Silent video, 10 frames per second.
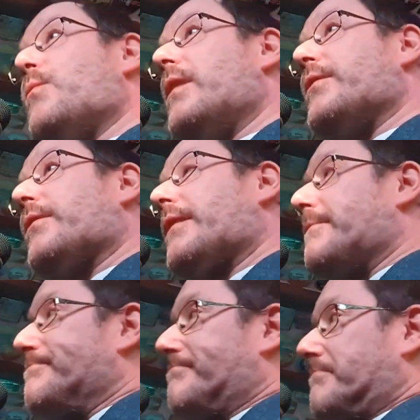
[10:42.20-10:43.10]
woke.
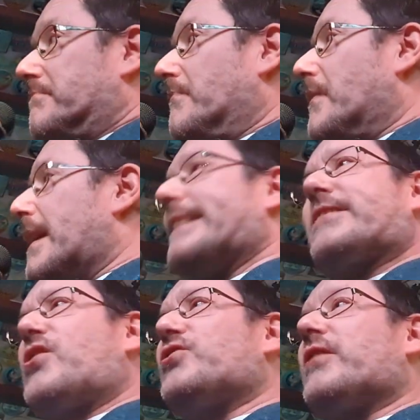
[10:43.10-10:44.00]

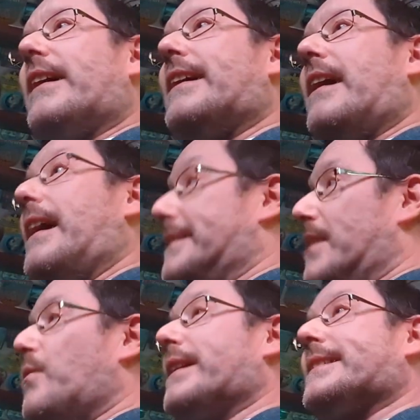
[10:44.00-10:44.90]
It's good. I had
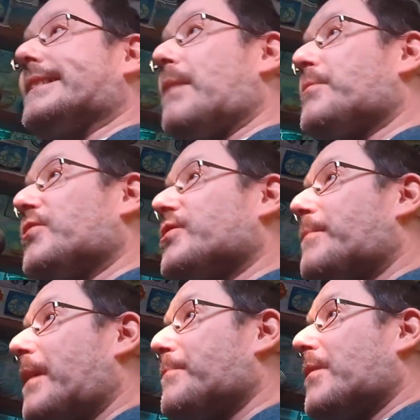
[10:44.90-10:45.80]
to waste a damn good
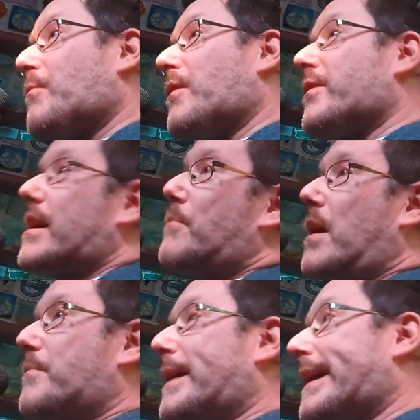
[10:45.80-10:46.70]
job. I'm not woke. I might
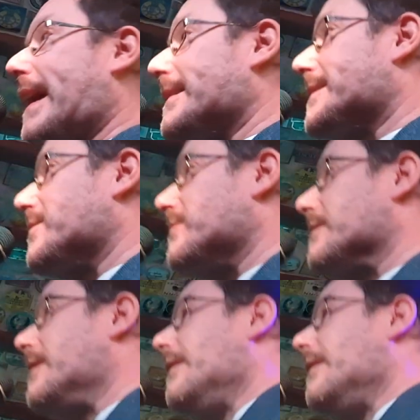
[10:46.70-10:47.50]
have been cancelled.